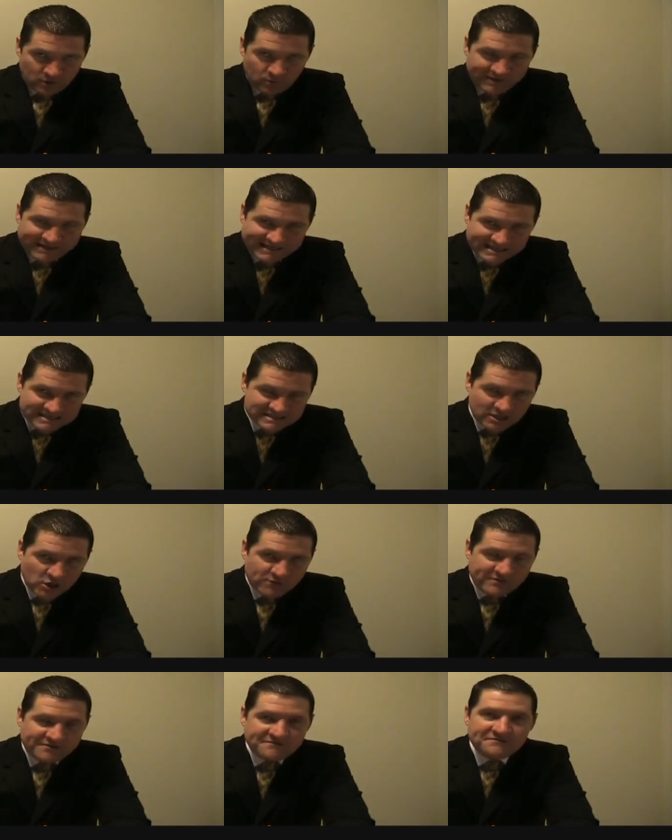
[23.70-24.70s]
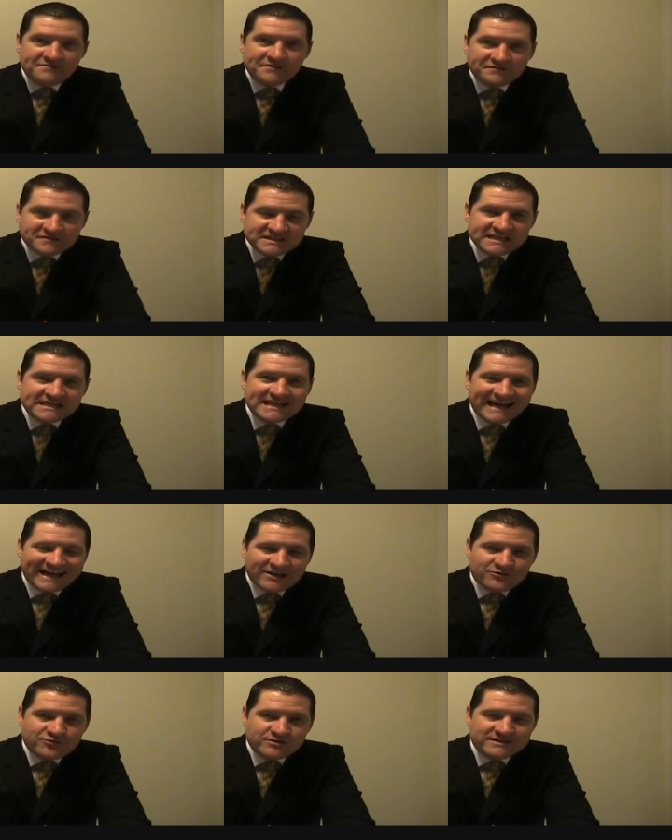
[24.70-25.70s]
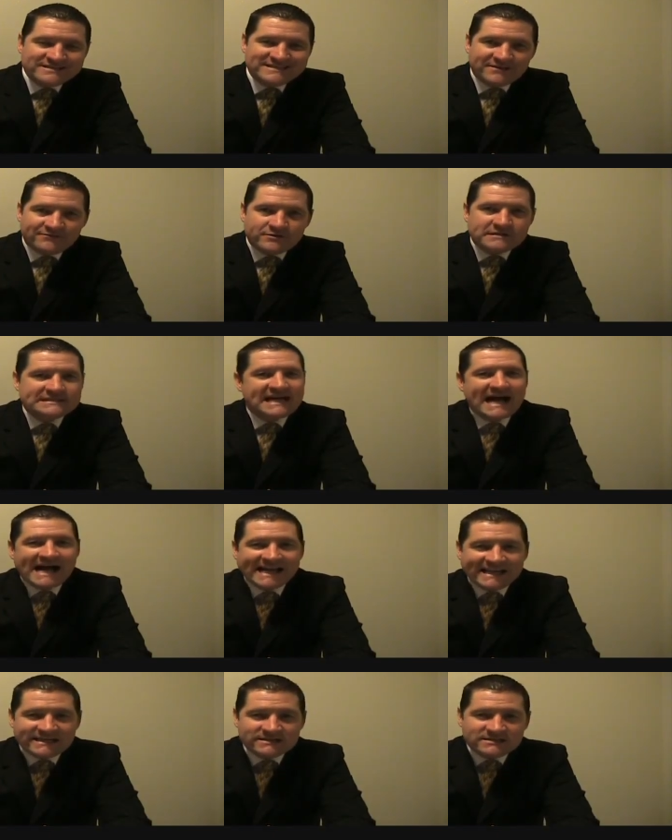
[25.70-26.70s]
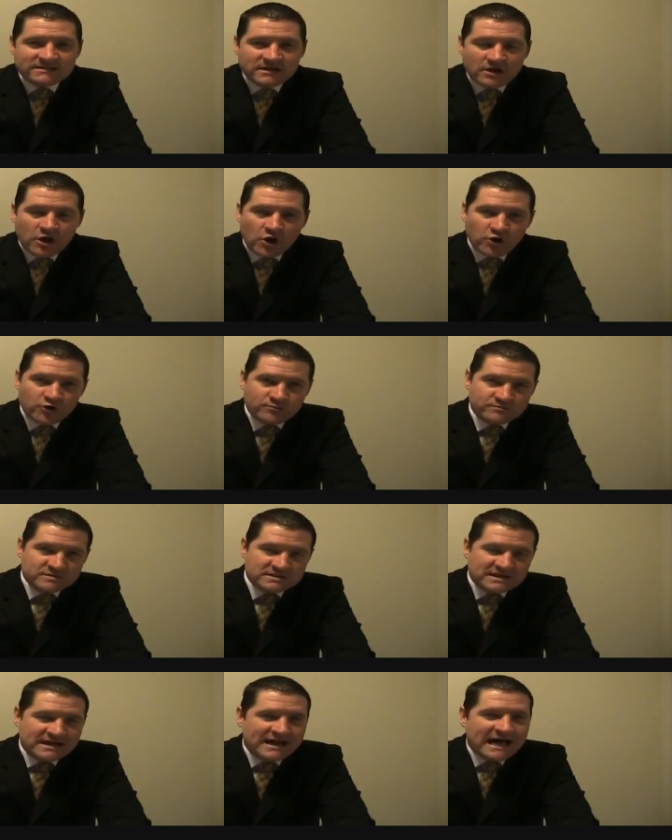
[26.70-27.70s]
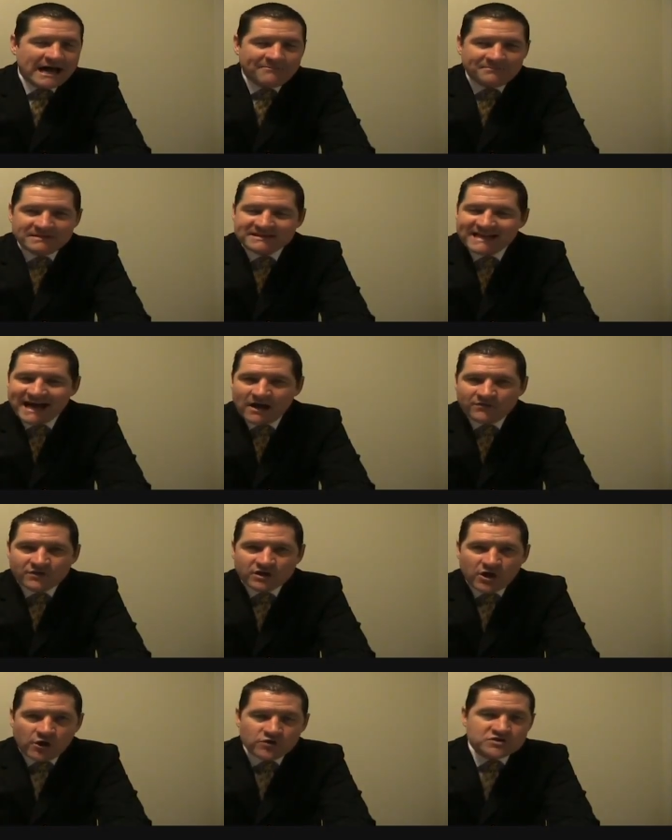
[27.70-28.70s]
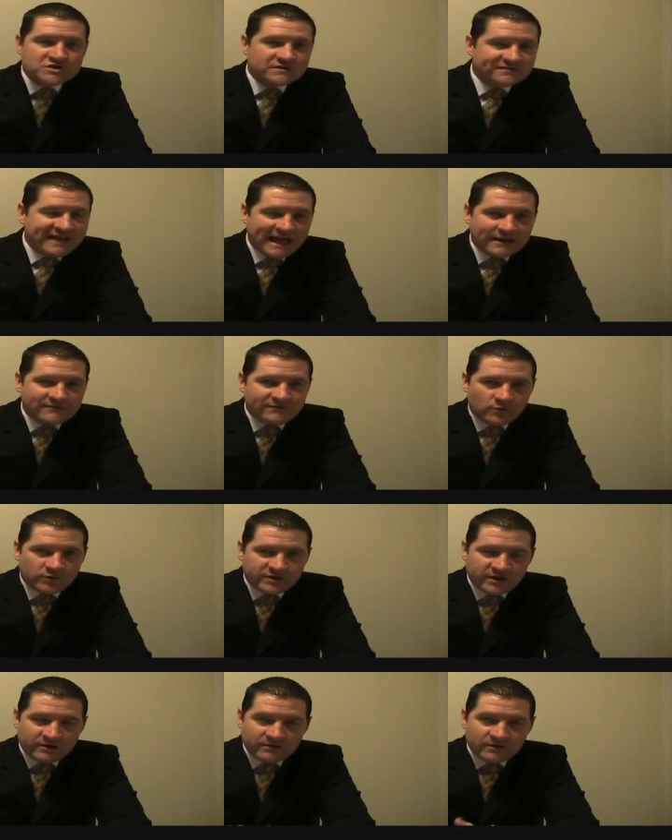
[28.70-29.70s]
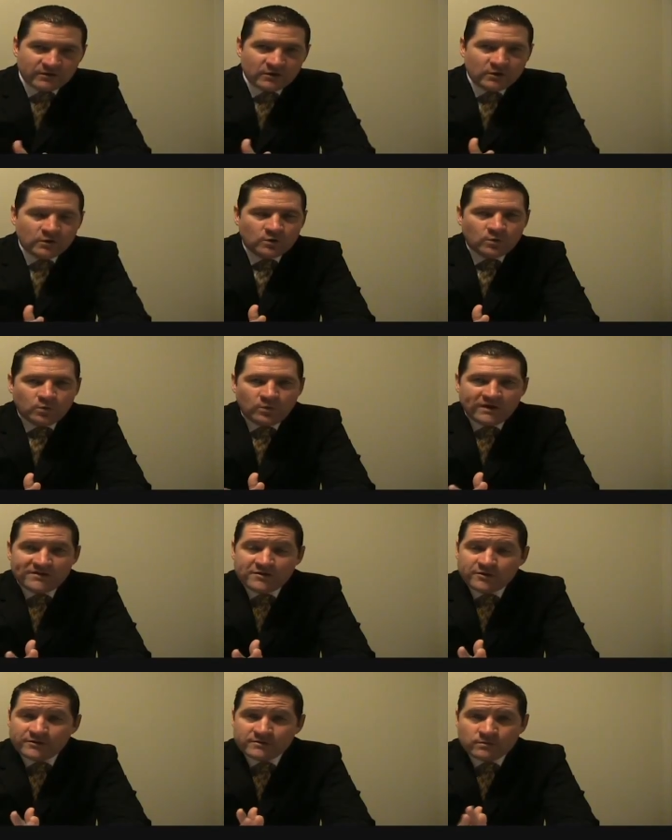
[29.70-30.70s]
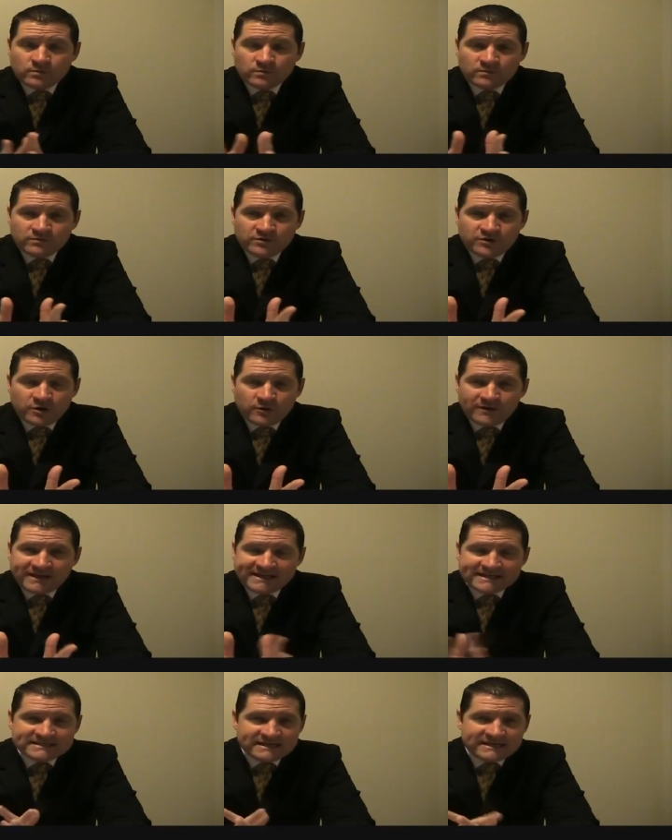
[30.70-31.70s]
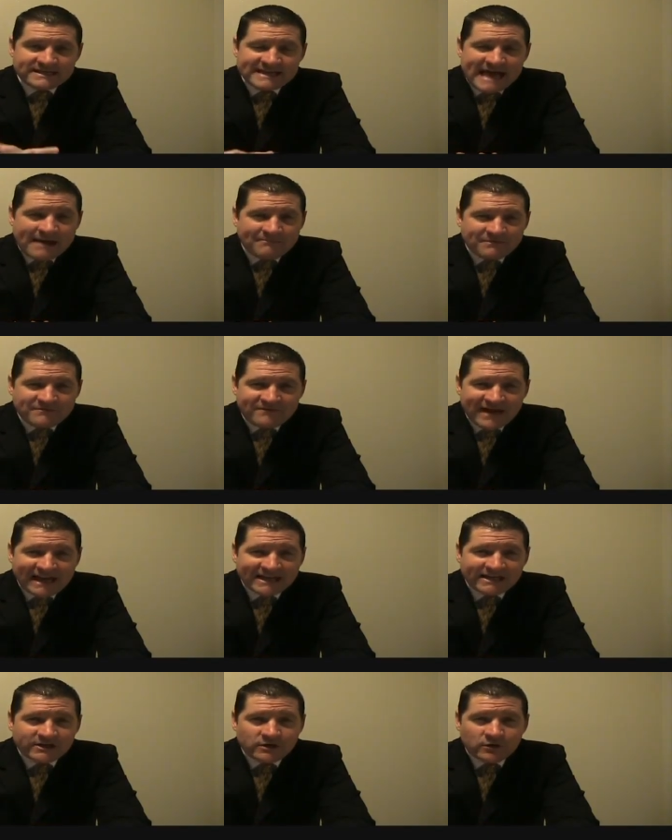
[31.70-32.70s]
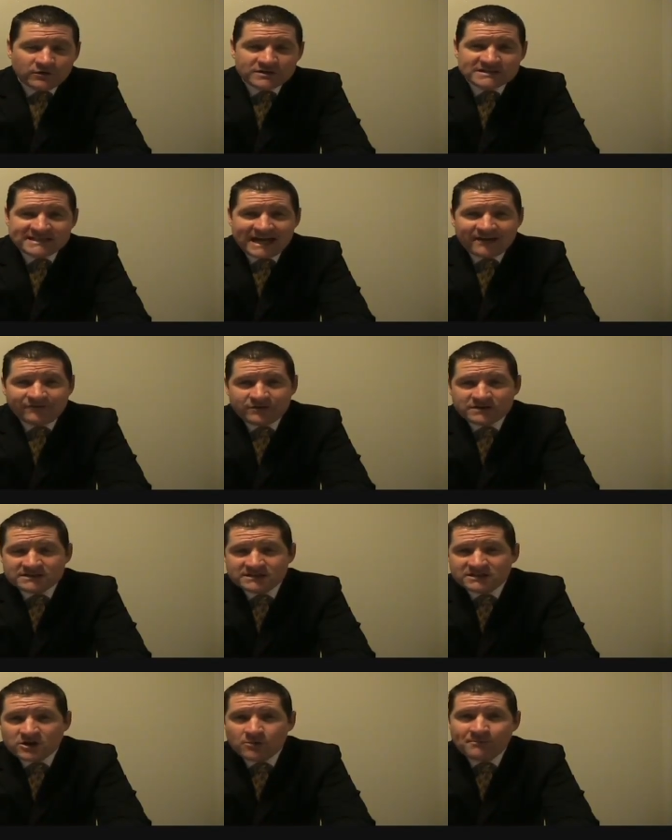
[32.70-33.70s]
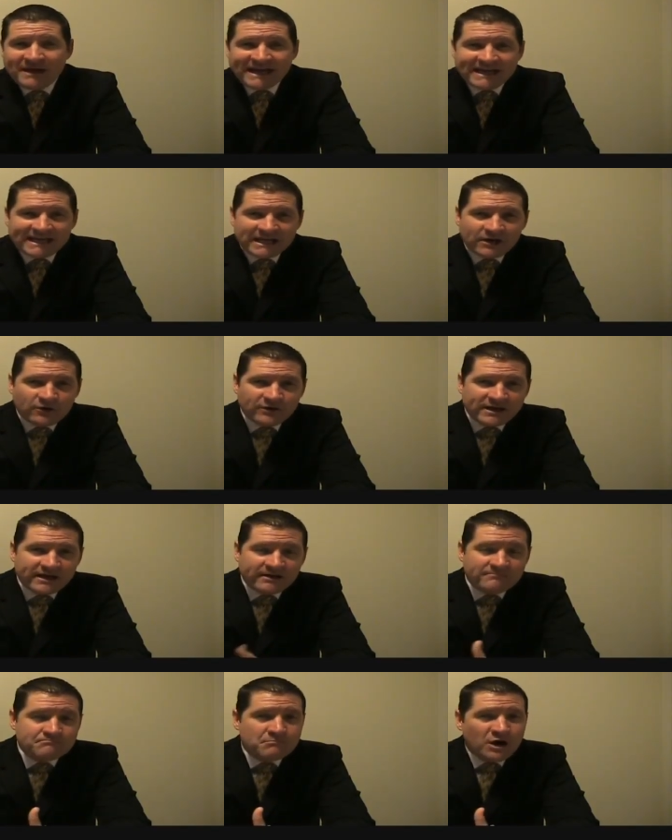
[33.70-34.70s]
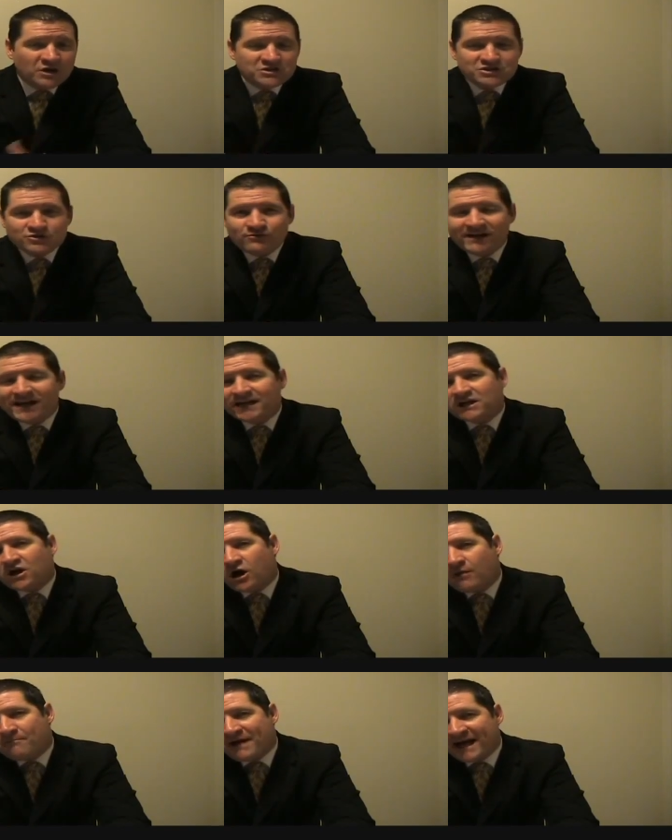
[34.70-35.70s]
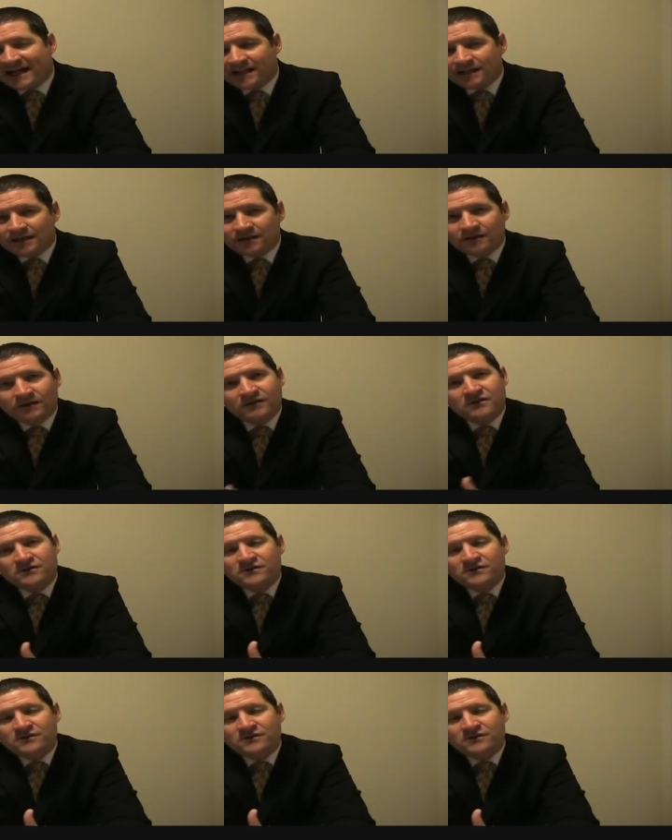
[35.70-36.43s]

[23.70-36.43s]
We list over 1,500 different high-end homes up and down the coast of California, whether you know it is in Napa Valley or the San Francisco Bay Area, Monterey, Carmel,